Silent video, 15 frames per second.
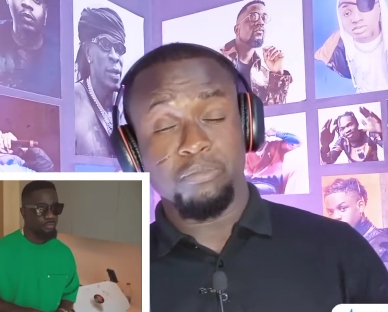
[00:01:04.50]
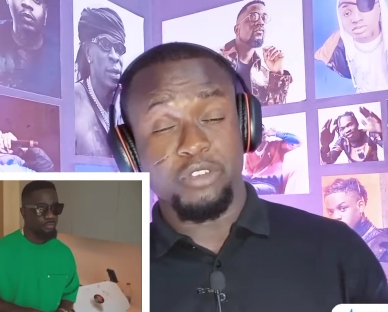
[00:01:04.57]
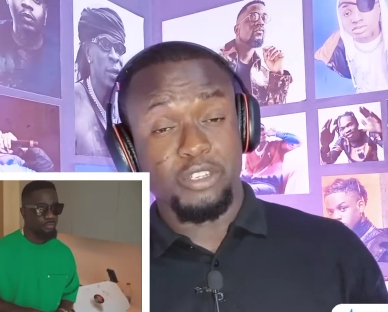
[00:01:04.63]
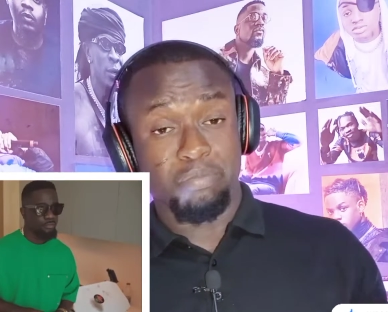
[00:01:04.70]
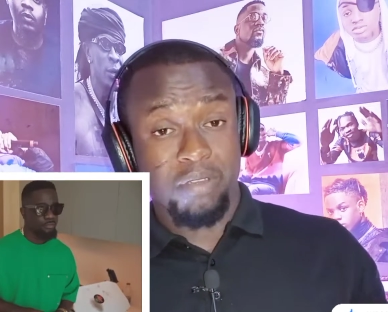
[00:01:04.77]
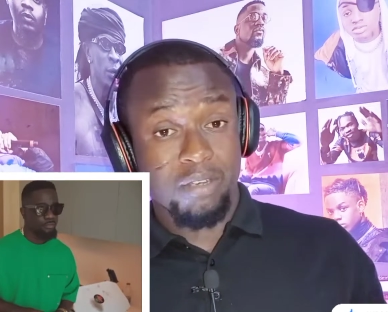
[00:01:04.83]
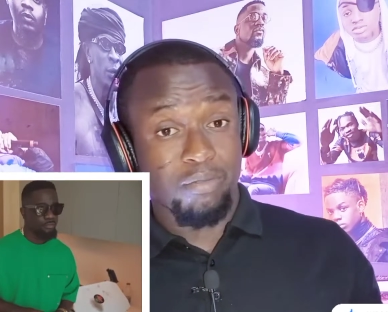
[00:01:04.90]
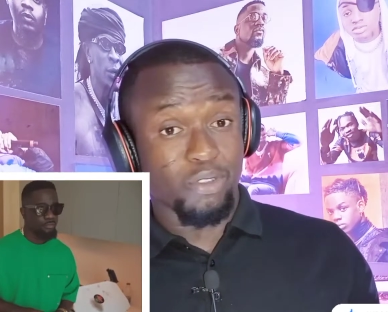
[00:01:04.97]

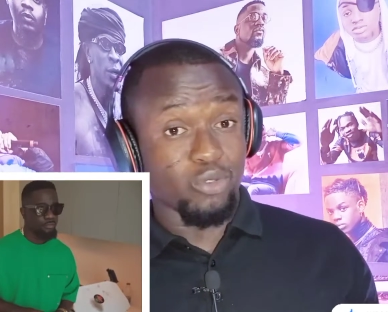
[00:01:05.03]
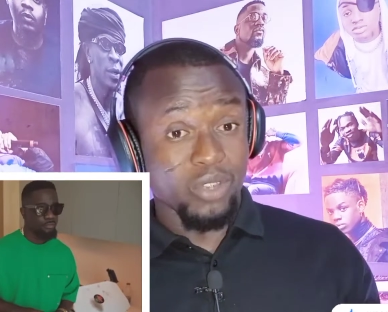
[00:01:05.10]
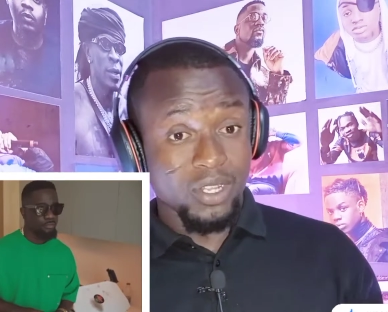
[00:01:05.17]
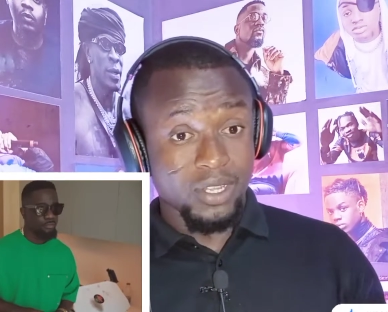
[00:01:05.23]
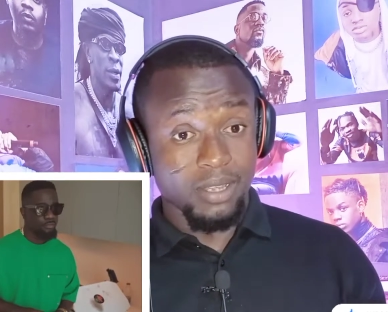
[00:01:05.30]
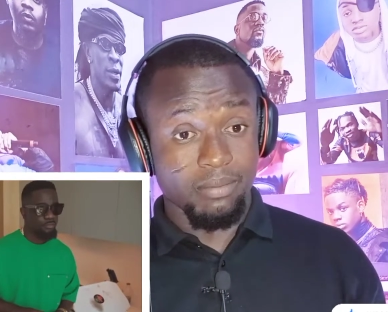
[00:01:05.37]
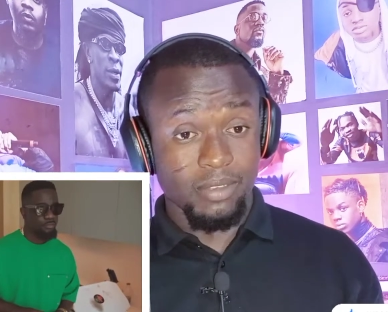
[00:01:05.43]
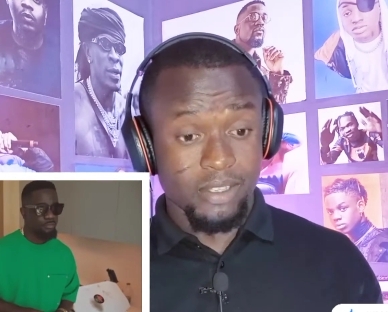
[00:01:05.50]
Speaker 1: respect between
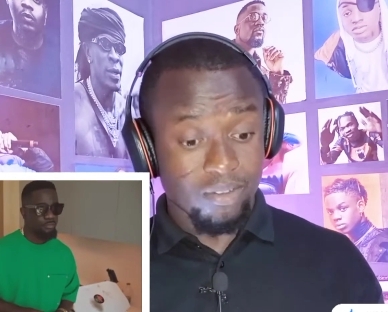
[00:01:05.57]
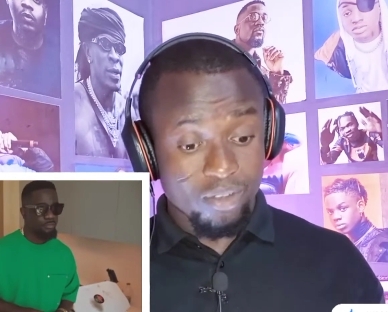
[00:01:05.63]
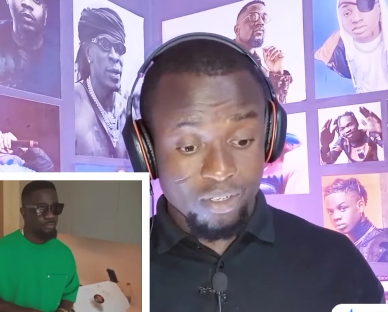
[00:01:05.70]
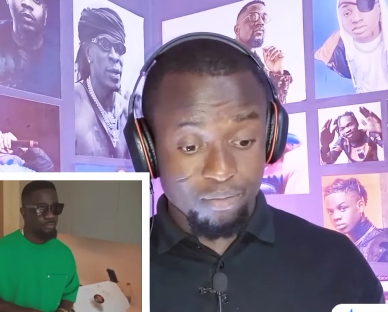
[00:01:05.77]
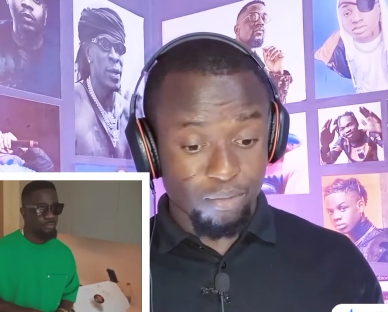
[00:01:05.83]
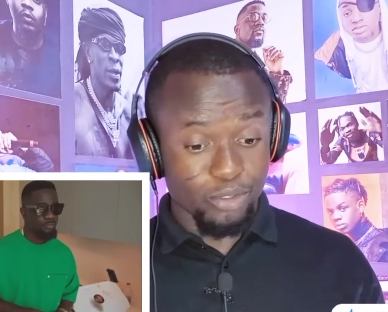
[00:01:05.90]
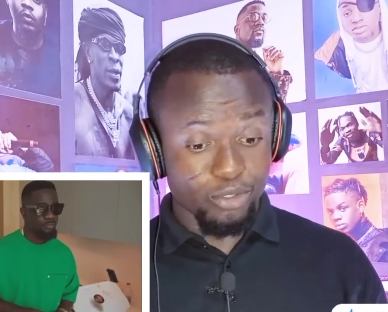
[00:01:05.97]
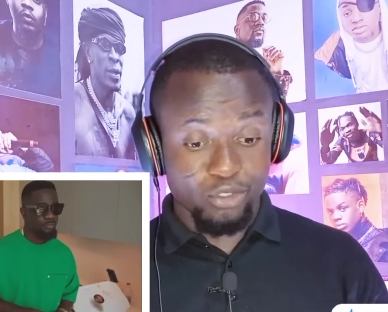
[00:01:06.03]
them. He's
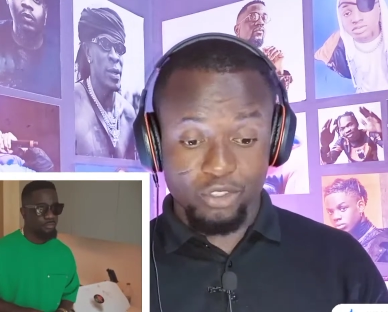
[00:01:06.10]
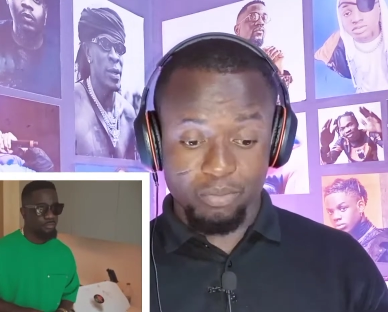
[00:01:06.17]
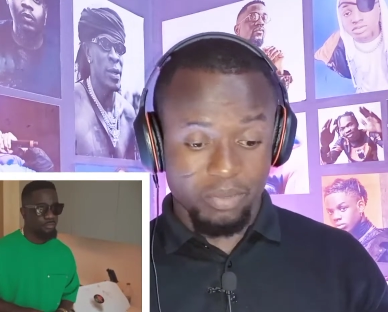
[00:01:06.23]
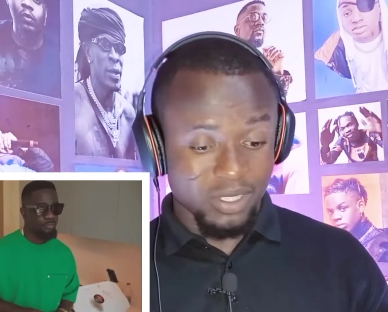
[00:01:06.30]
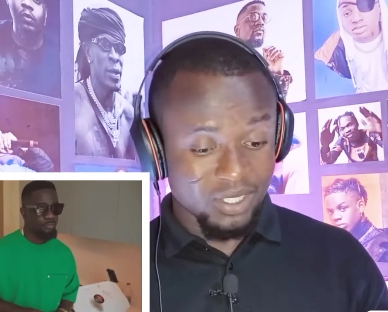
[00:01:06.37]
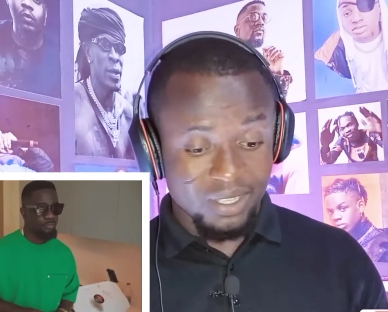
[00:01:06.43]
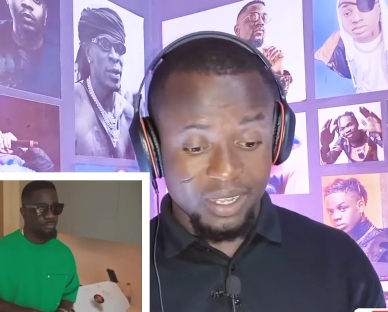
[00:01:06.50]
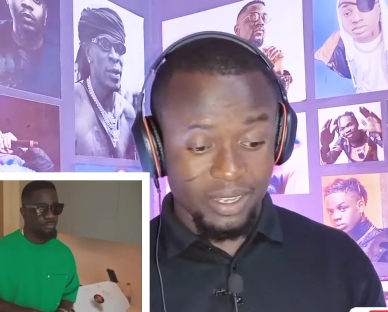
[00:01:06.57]
calling Buju
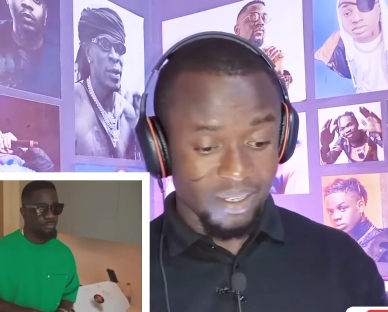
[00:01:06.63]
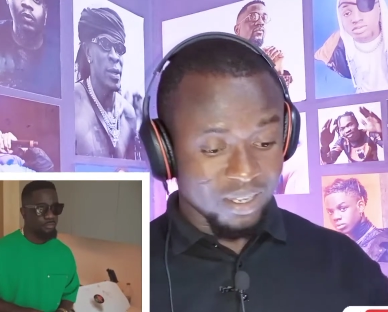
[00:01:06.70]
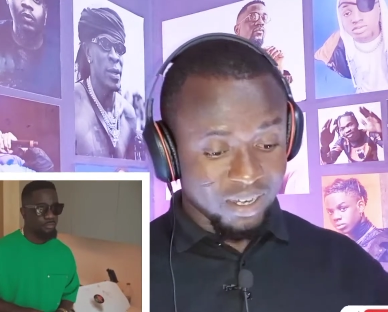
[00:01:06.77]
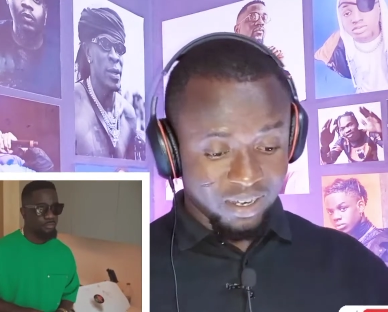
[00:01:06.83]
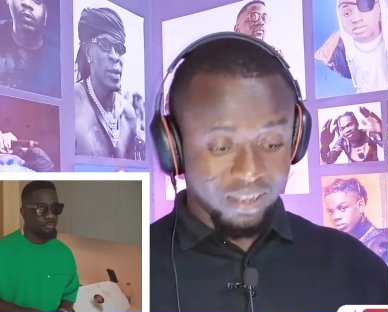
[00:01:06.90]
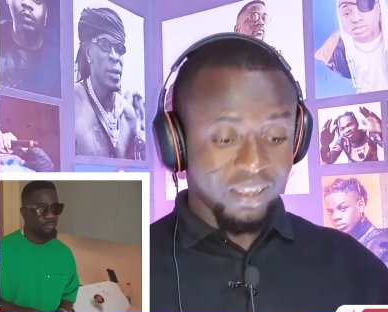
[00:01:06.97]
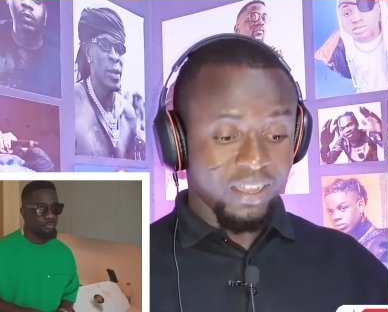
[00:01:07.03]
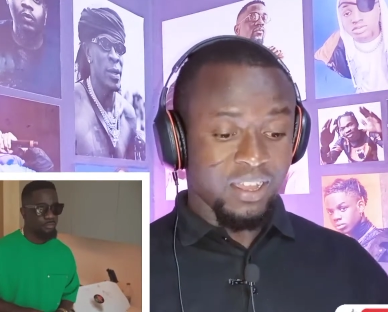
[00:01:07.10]
superstar.
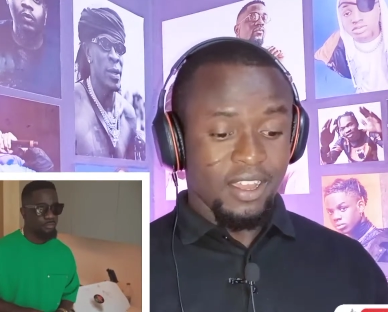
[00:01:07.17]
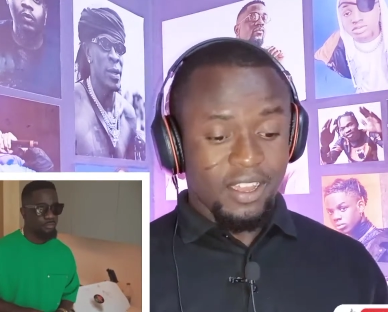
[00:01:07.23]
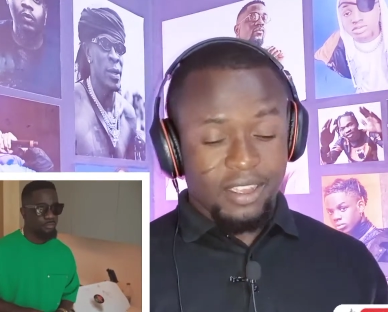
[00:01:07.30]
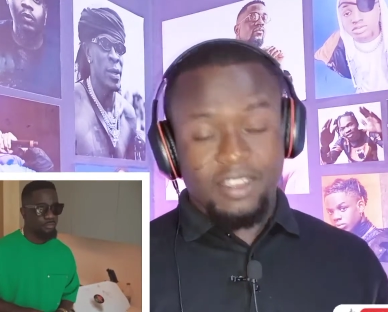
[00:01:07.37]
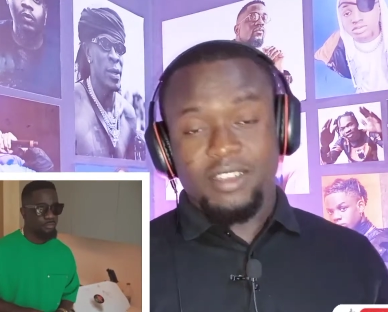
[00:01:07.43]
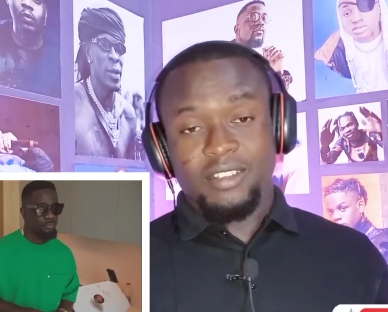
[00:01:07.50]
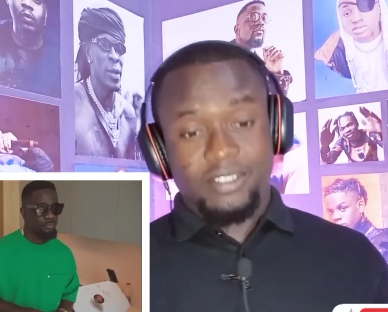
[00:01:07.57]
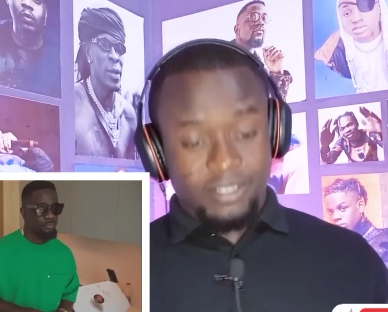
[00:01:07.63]
Yeah,
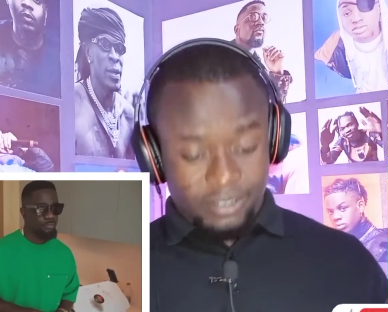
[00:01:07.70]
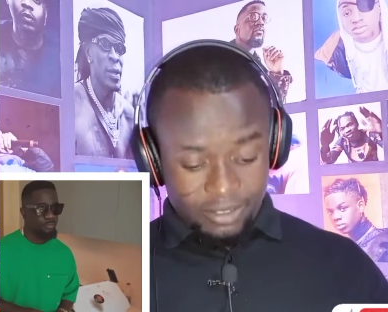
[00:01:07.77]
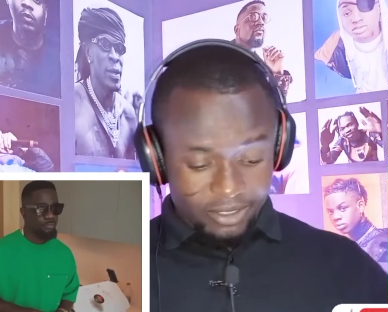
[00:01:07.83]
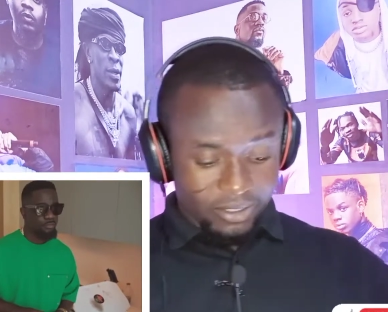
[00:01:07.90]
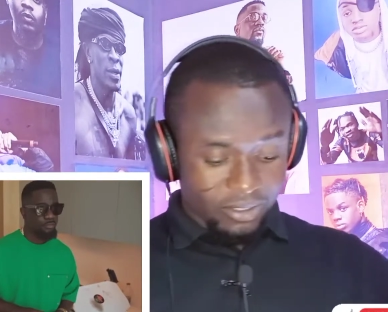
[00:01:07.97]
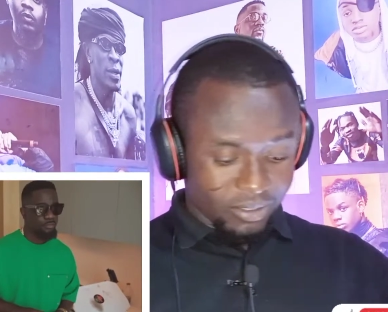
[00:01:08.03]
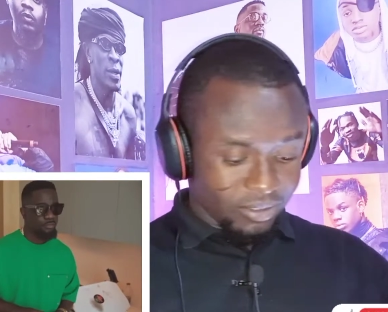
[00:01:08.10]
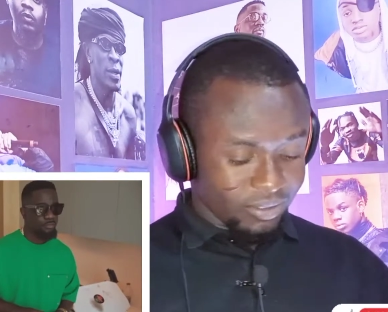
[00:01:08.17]
you
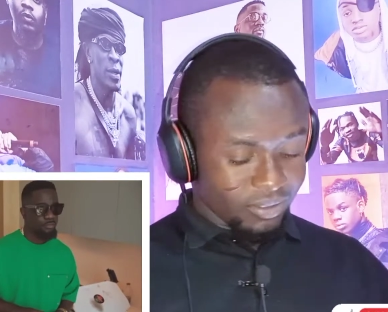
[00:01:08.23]
know